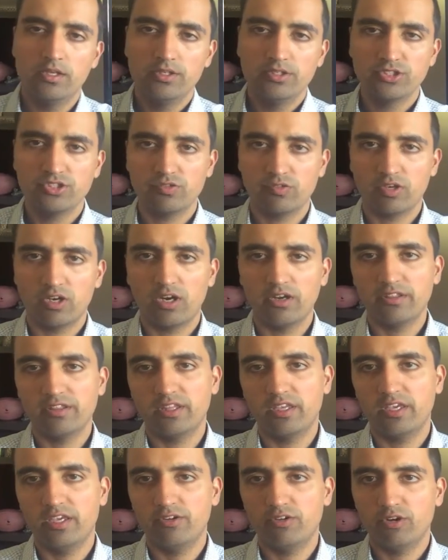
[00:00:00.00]
So regarding
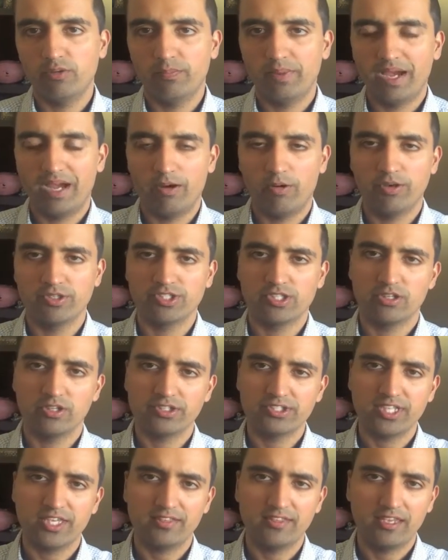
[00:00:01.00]
the Hero Powers, it
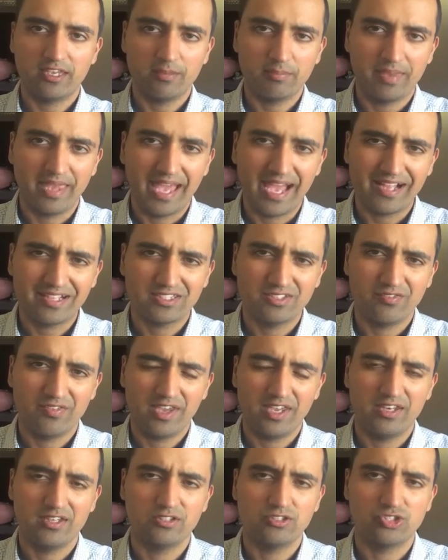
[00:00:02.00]
looks like they can be
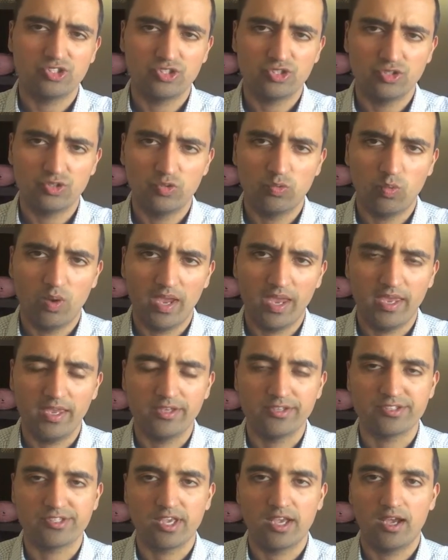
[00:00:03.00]
activated 2
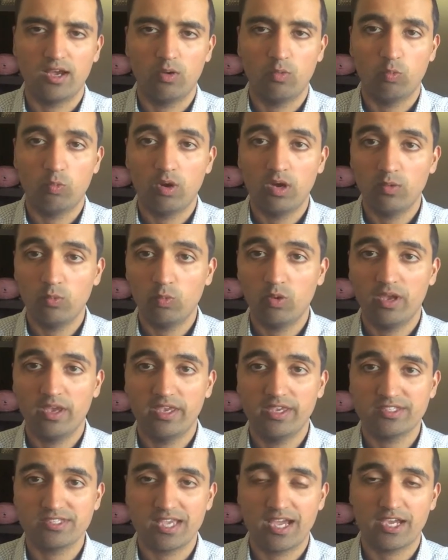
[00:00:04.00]
ways. One
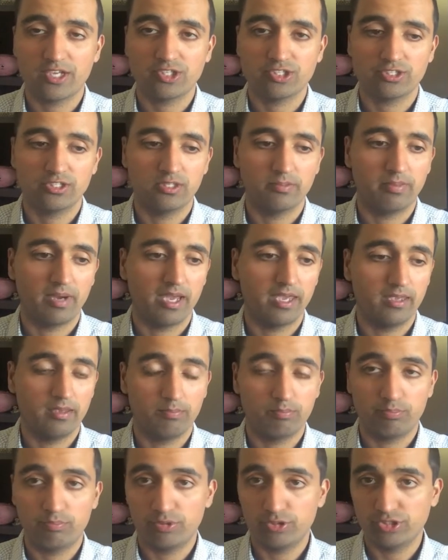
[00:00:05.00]
way is actually by
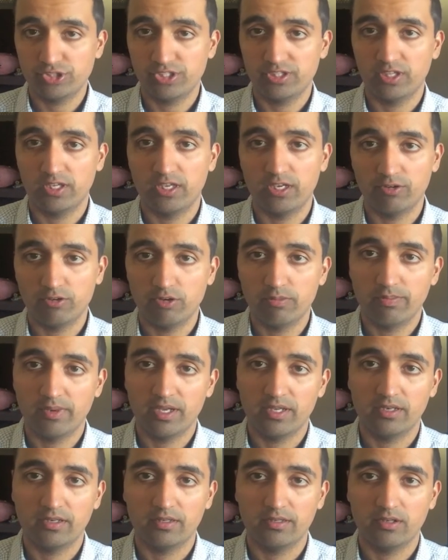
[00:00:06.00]
pushing the Hero
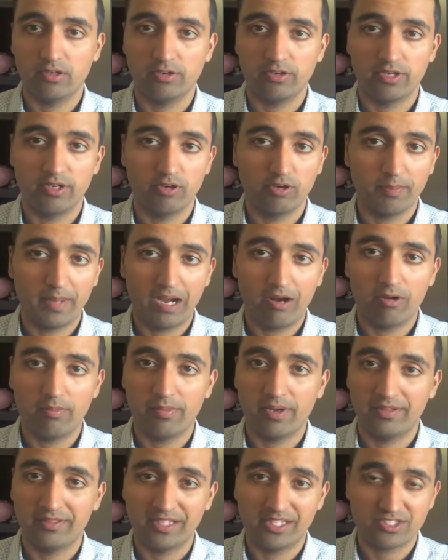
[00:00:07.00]
button or Hero Power
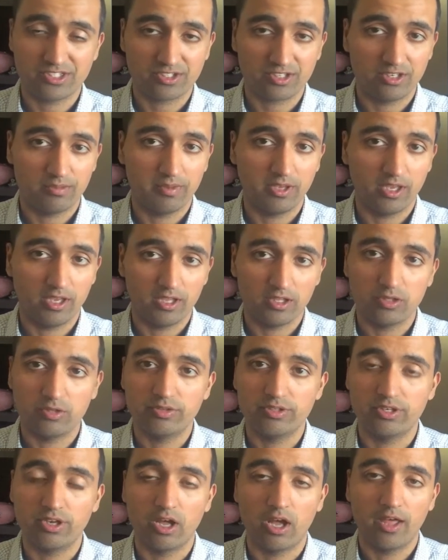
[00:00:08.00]
button that's going to be
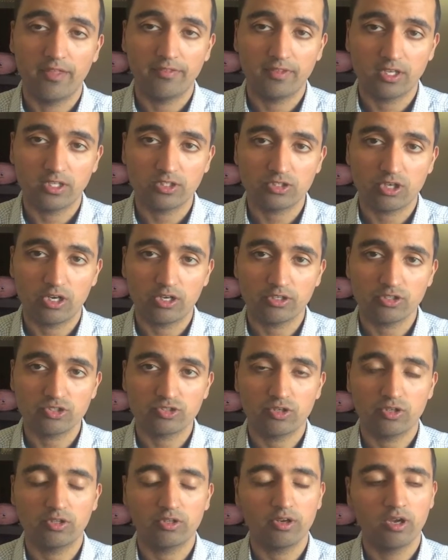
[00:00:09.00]
included on the guitar
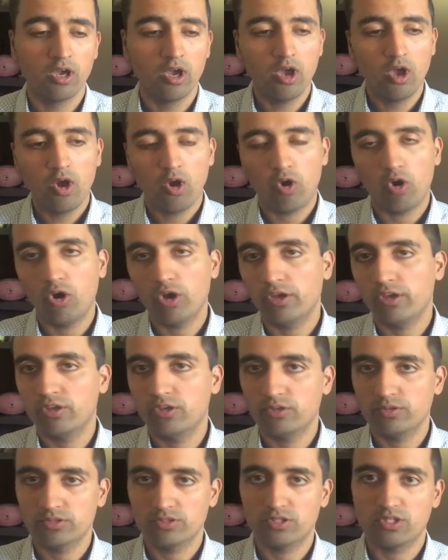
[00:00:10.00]
controller, or you can
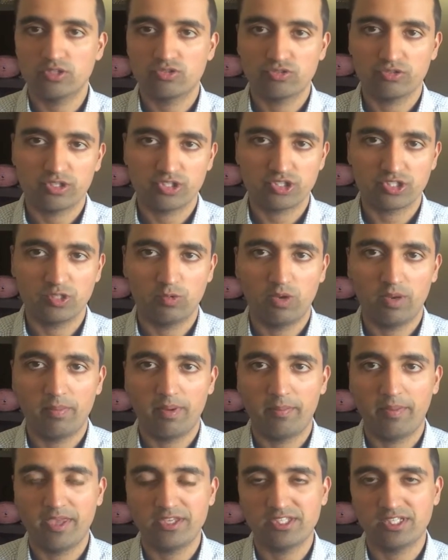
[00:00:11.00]
do it the traditional way
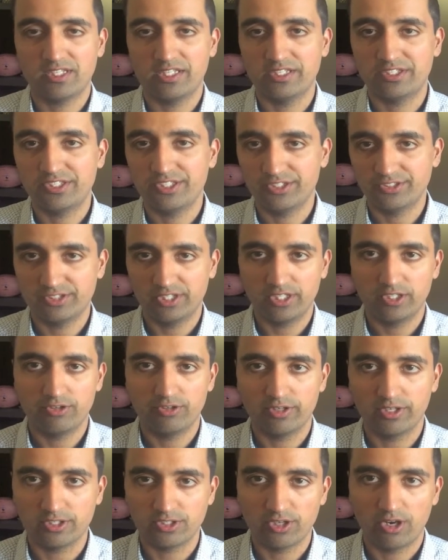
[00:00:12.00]
by basically tilting
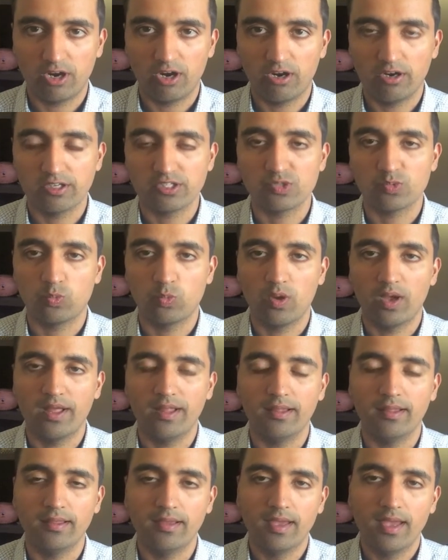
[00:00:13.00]
your guitar as
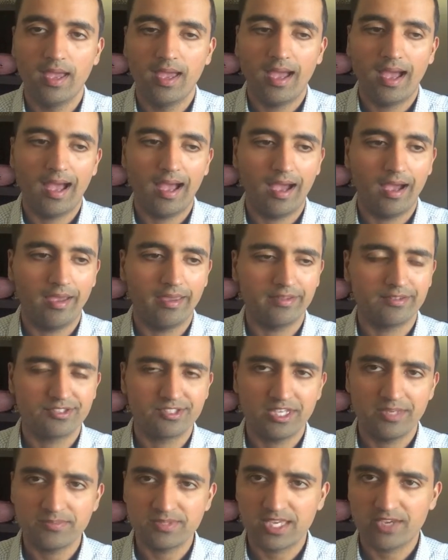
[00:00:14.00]
well. It
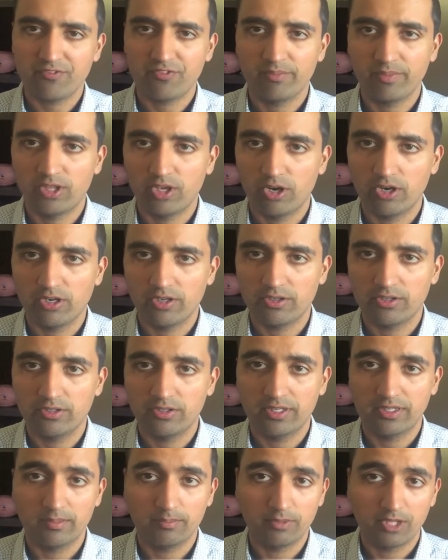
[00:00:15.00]
seems like from the
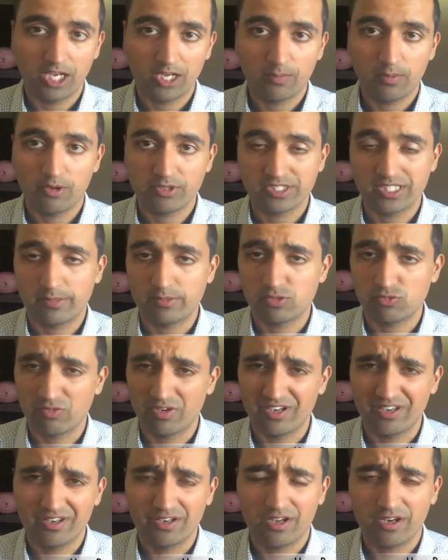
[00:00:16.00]
article and the blog post that was
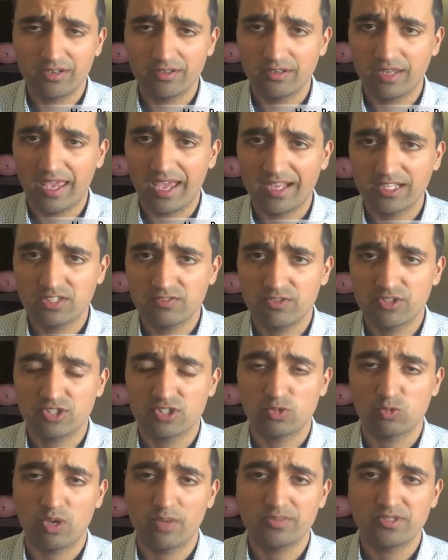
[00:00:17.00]
written on
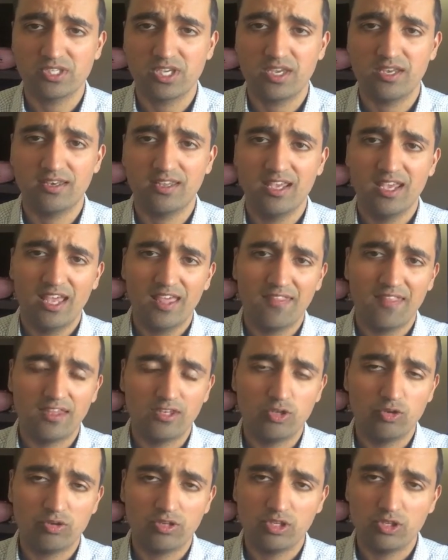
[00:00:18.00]
Activision's website that
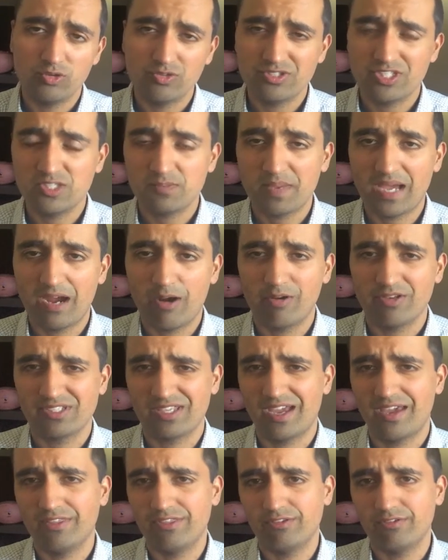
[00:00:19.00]
you can use these powers
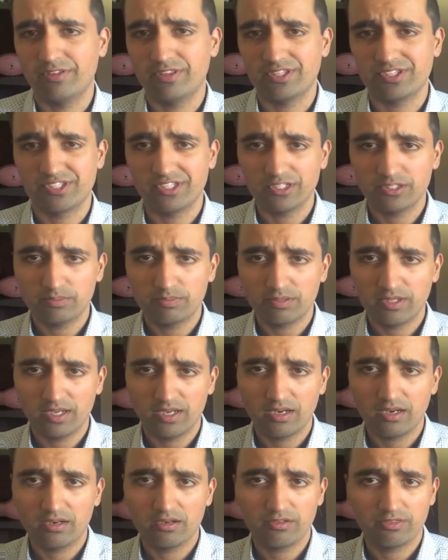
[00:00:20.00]
either in the single
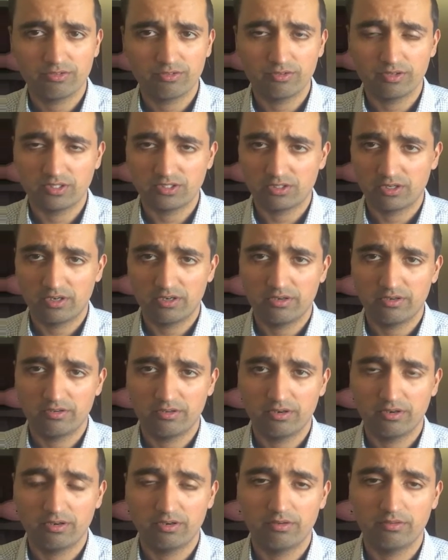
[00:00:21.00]
player through Guitar
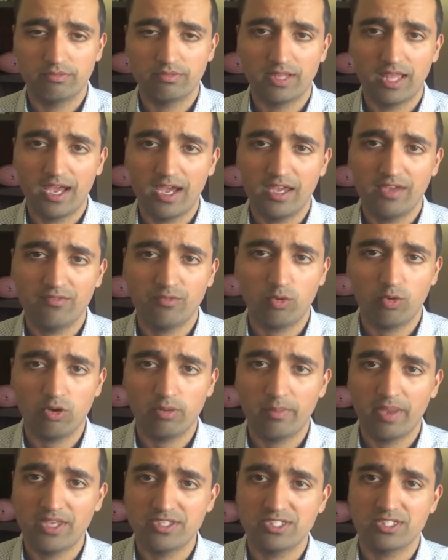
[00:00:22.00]
Hero Live or
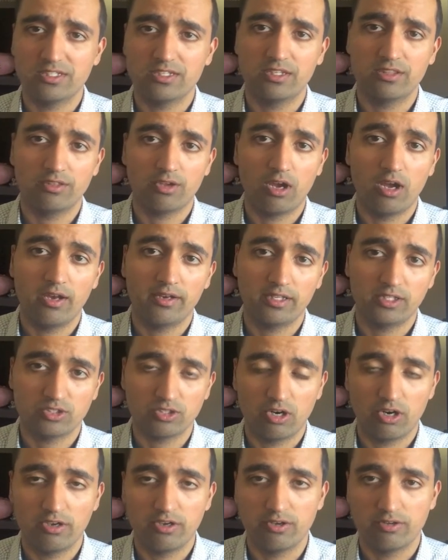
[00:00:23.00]
basically on
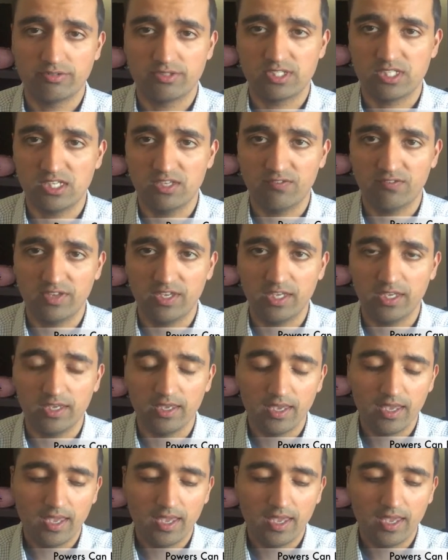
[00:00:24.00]
Guitar Hero TV.